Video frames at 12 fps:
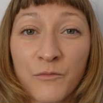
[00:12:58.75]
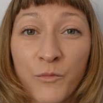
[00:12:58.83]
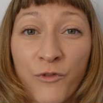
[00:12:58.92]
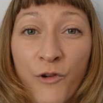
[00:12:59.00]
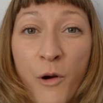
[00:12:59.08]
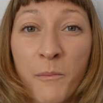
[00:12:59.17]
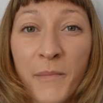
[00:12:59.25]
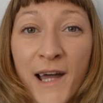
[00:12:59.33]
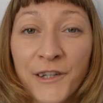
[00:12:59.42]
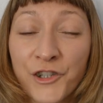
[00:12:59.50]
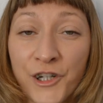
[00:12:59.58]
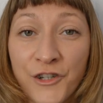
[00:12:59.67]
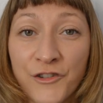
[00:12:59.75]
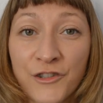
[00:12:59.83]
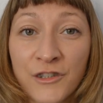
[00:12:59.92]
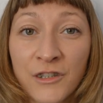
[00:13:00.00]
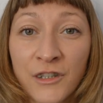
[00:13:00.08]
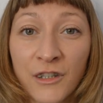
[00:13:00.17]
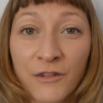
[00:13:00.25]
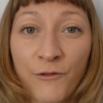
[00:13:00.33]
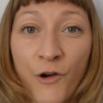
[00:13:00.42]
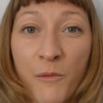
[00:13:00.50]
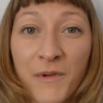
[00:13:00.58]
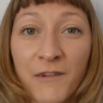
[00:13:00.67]
from patterns,
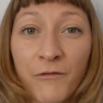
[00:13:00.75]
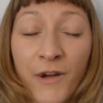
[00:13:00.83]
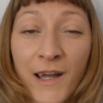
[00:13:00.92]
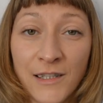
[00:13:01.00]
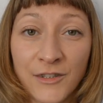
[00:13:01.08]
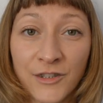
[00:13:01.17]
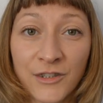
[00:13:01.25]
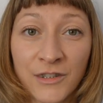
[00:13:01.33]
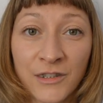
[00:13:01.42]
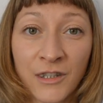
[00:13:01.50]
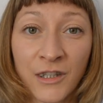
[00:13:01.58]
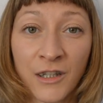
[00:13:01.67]
from events.